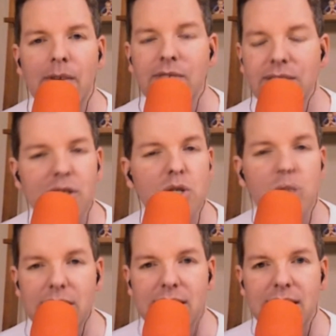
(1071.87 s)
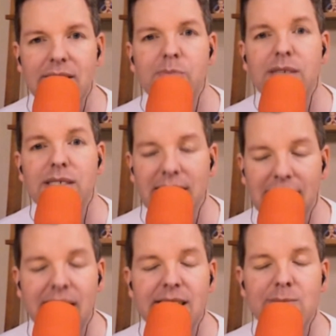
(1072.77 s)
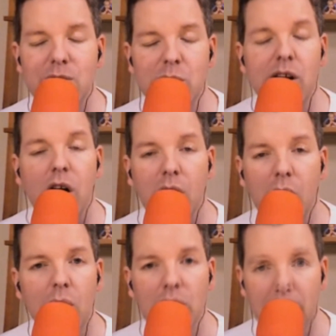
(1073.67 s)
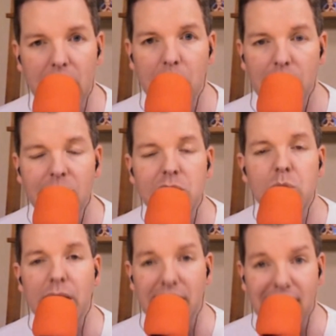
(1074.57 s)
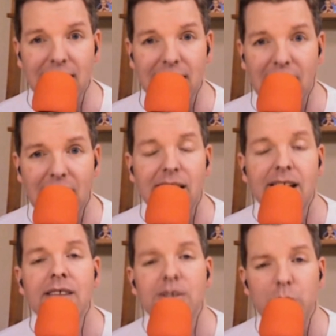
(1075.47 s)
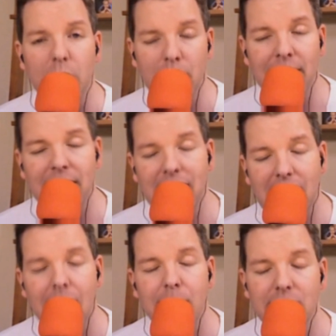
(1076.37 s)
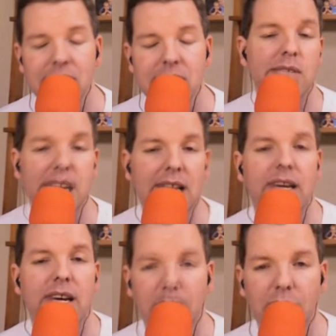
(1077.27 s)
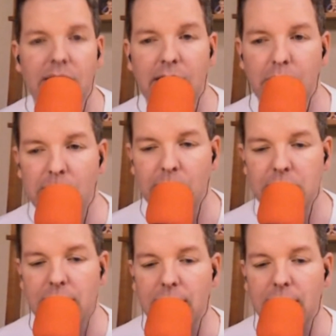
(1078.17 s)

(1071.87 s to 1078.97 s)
being facetious when I say this, but Dan has been doing all the legwork to try to get that, to try to make that happen. So Dan, thank you for that. I really appreciate